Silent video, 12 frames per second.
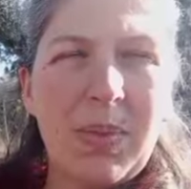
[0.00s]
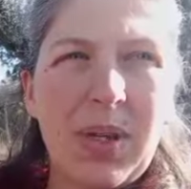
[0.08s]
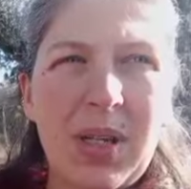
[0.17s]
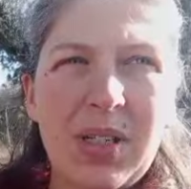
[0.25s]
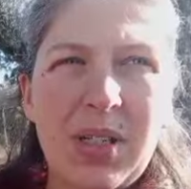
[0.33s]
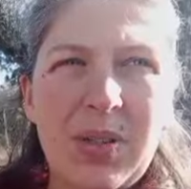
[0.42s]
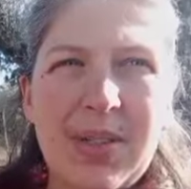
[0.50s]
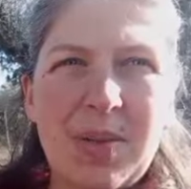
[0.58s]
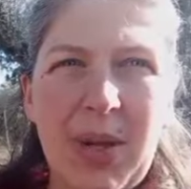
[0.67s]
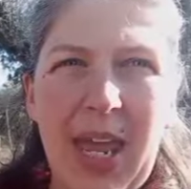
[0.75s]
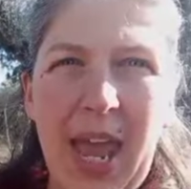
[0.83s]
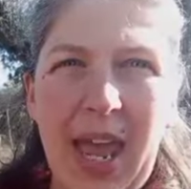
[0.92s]
and do his
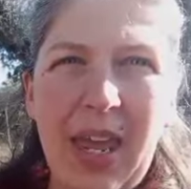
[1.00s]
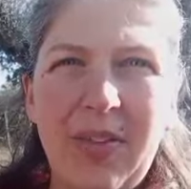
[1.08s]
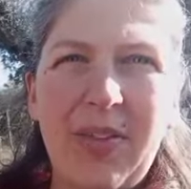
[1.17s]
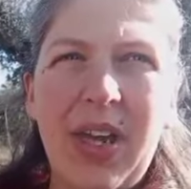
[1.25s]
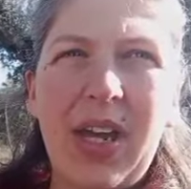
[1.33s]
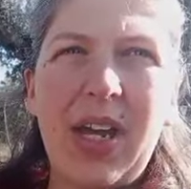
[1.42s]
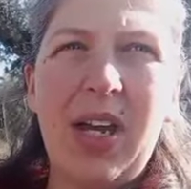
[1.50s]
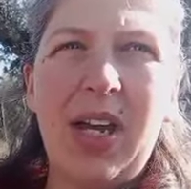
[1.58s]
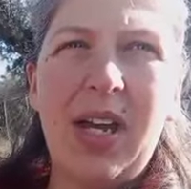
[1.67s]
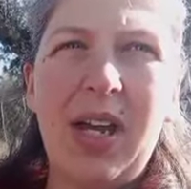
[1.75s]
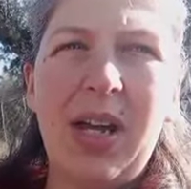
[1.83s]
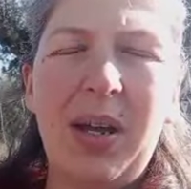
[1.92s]
behaviour
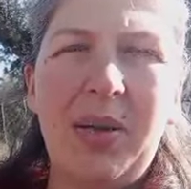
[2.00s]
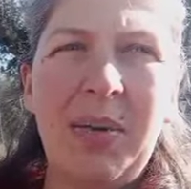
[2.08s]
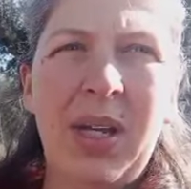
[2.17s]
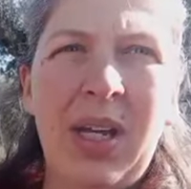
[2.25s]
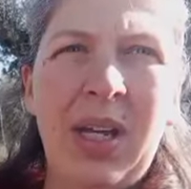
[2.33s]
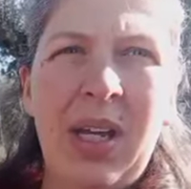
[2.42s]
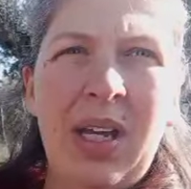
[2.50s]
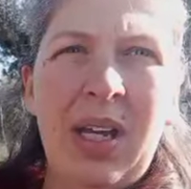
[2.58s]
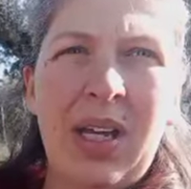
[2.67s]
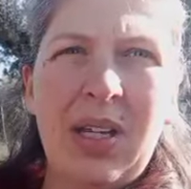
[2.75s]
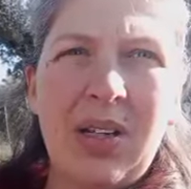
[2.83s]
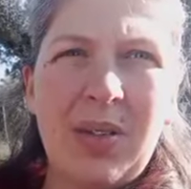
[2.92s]
and
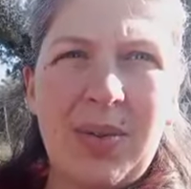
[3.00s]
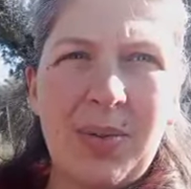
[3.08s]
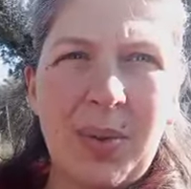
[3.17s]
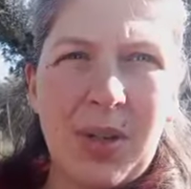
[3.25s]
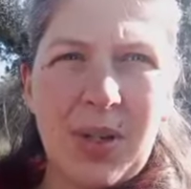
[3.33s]
do